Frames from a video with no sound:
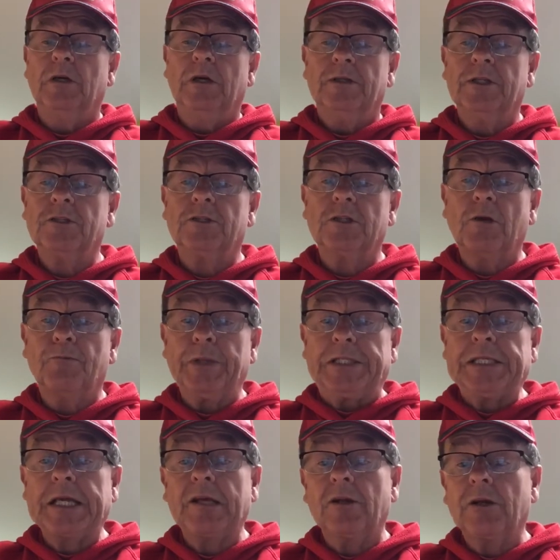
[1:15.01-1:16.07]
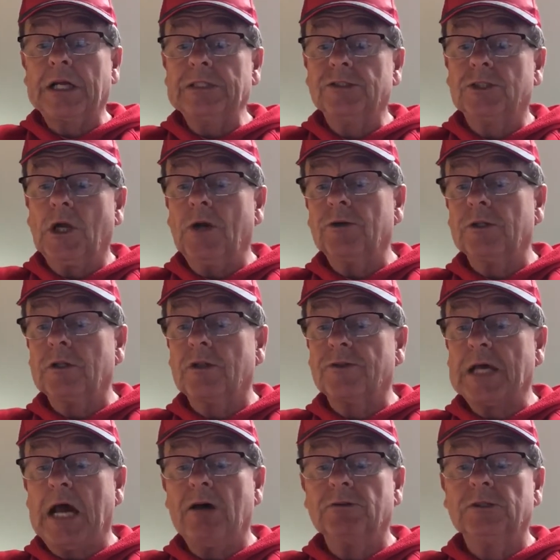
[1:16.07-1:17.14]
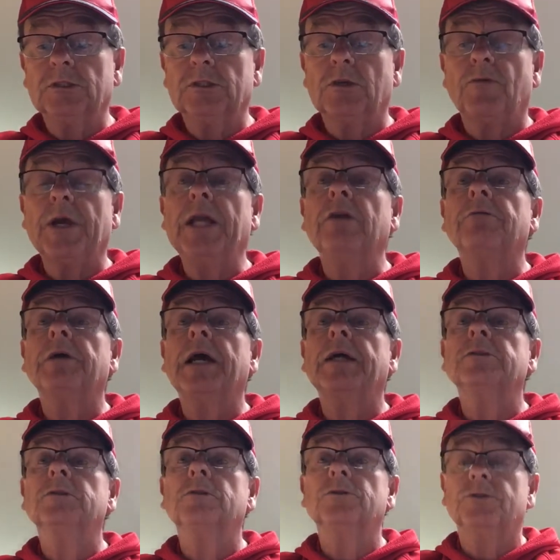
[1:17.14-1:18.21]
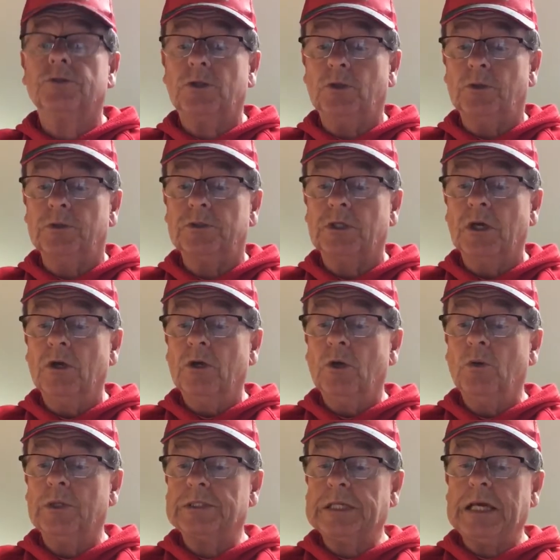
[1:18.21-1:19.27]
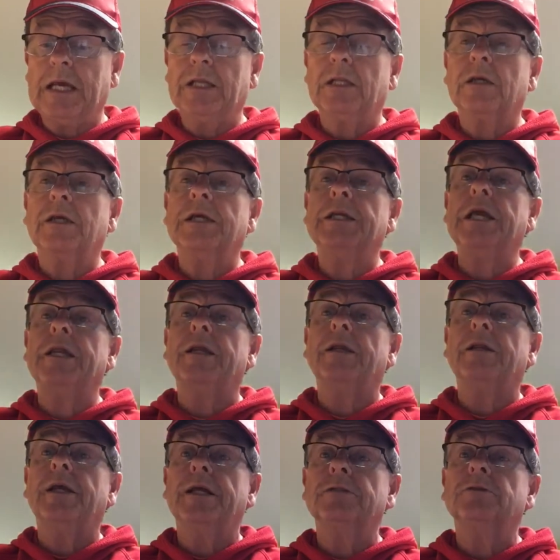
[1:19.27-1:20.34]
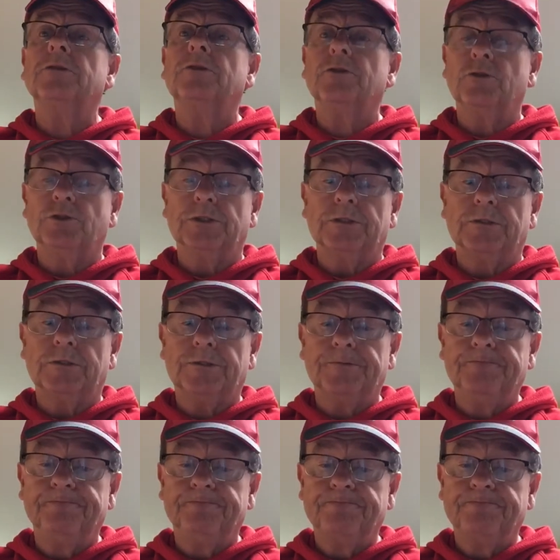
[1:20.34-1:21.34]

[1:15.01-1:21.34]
This is of particular concern to the thousands of international students who attend Canadian institutions.